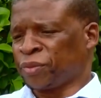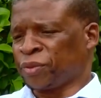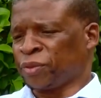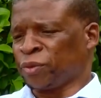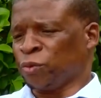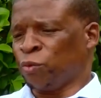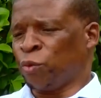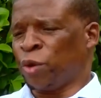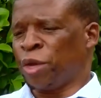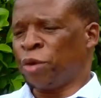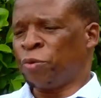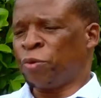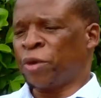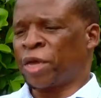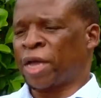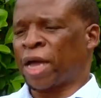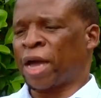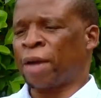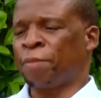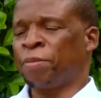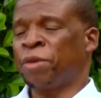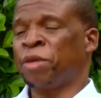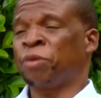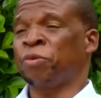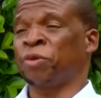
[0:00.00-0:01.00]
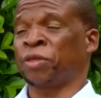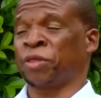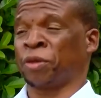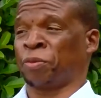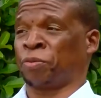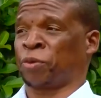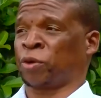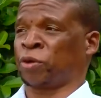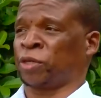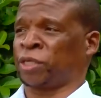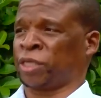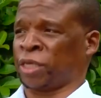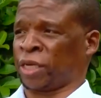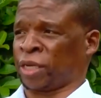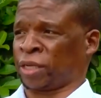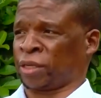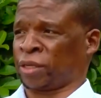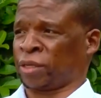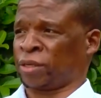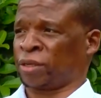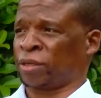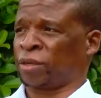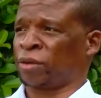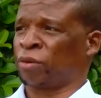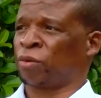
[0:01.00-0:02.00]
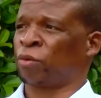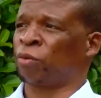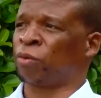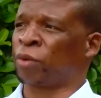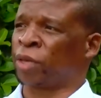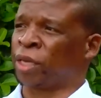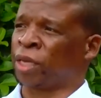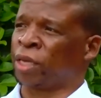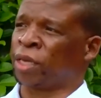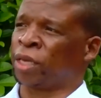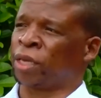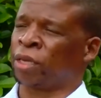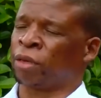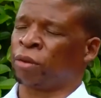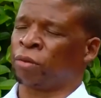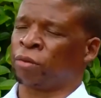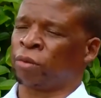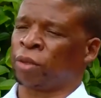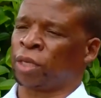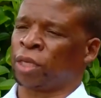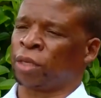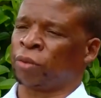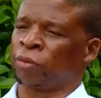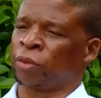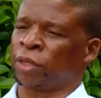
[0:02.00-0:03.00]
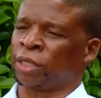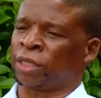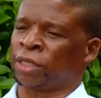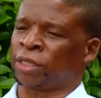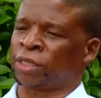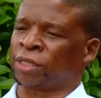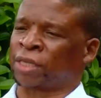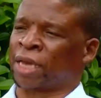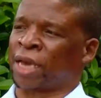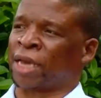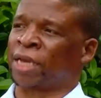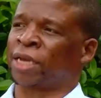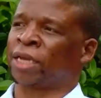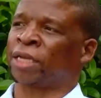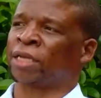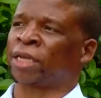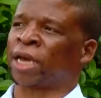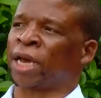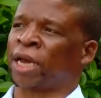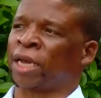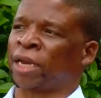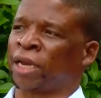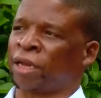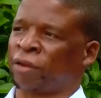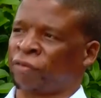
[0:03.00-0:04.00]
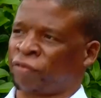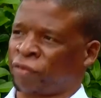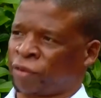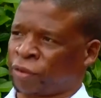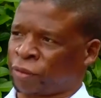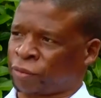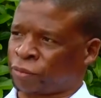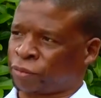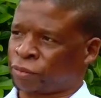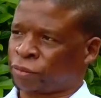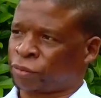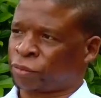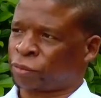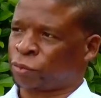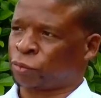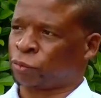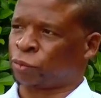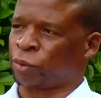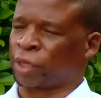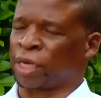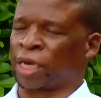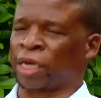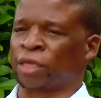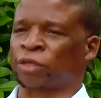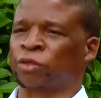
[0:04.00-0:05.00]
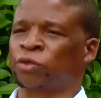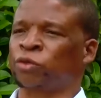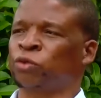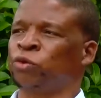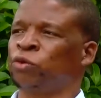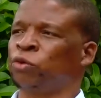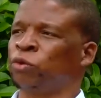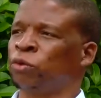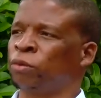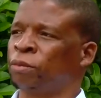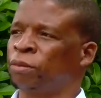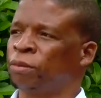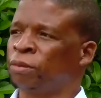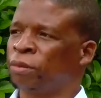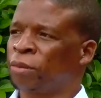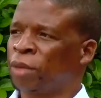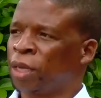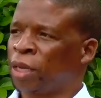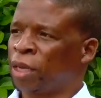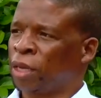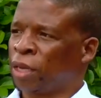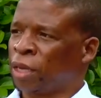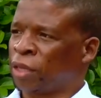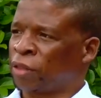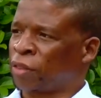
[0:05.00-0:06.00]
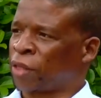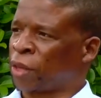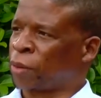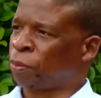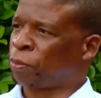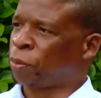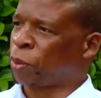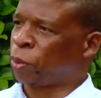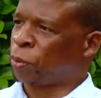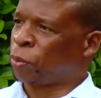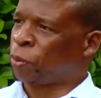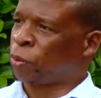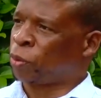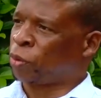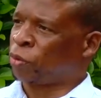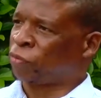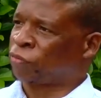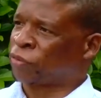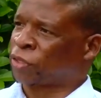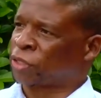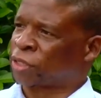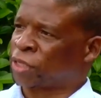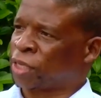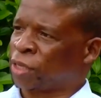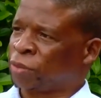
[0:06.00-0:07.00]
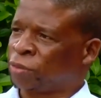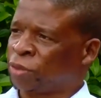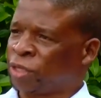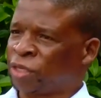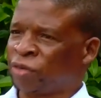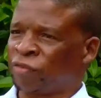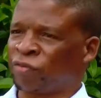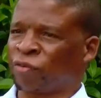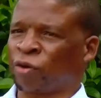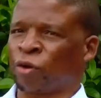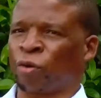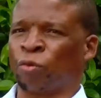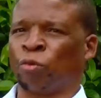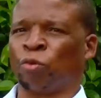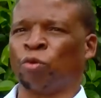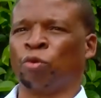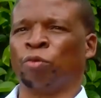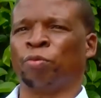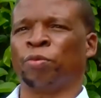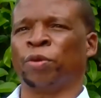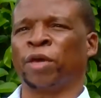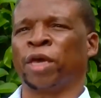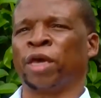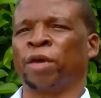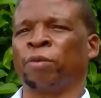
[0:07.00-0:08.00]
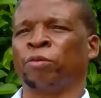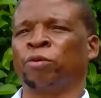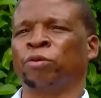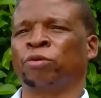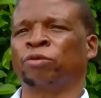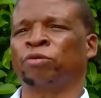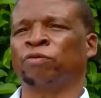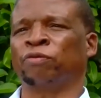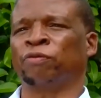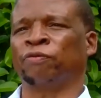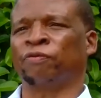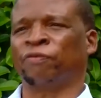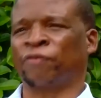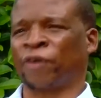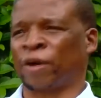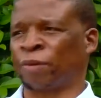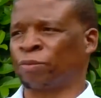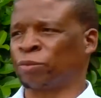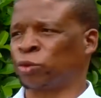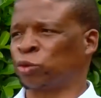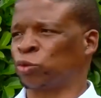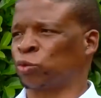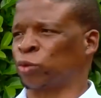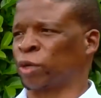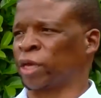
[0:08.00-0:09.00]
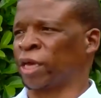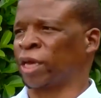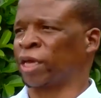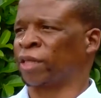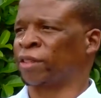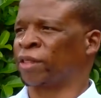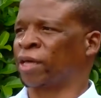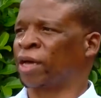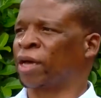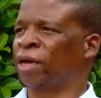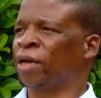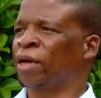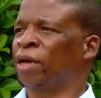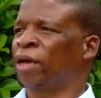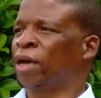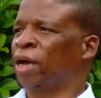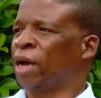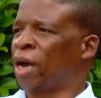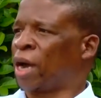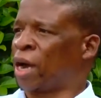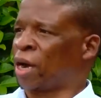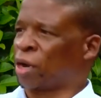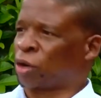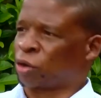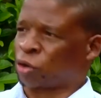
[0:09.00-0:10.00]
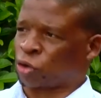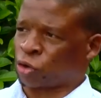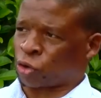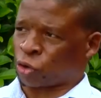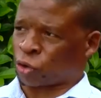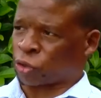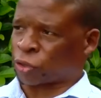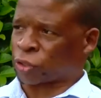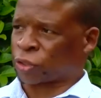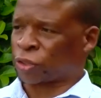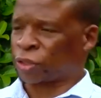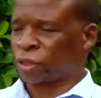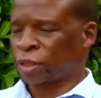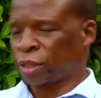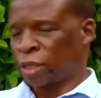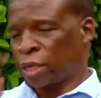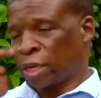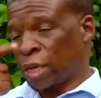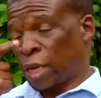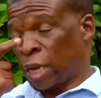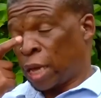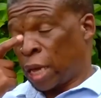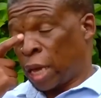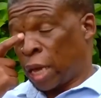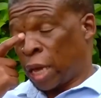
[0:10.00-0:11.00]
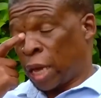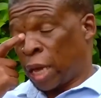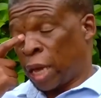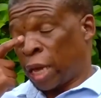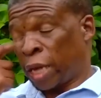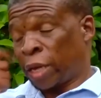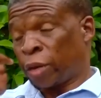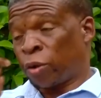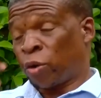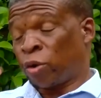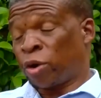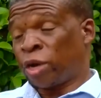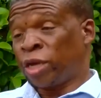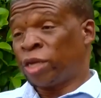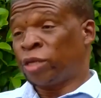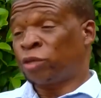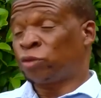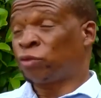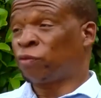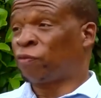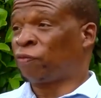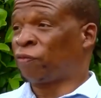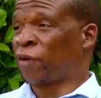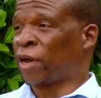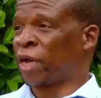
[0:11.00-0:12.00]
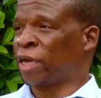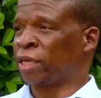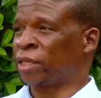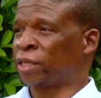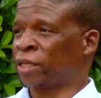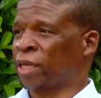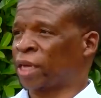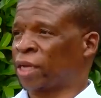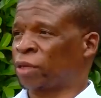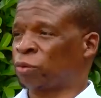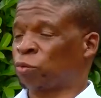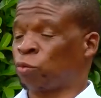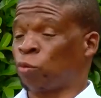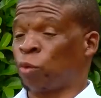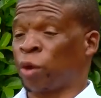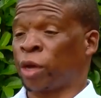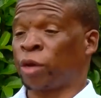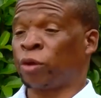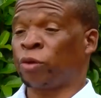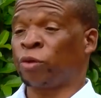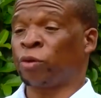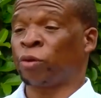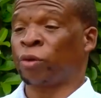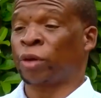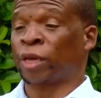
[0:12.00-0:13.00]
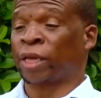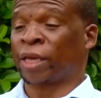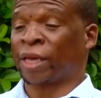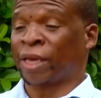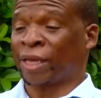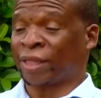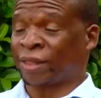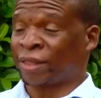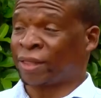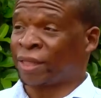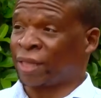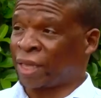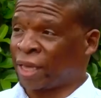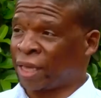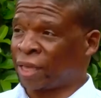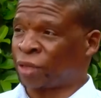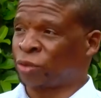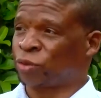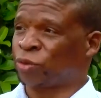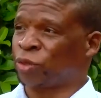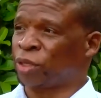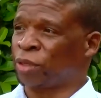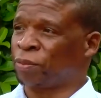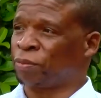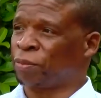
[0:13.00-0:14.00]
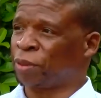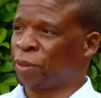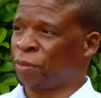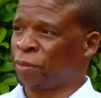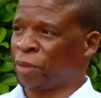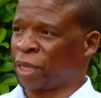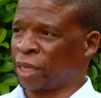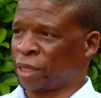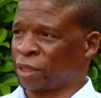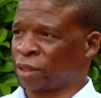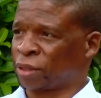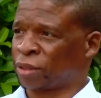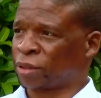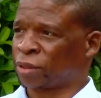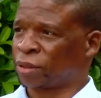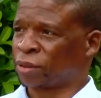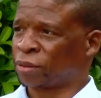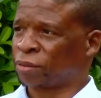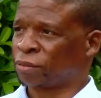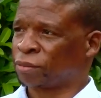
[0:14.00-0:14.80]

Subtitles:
when we come in with the project, we design at high level. We assume that people of the same chiefdom will be able to farm together across. And only to find that when you get there to implement,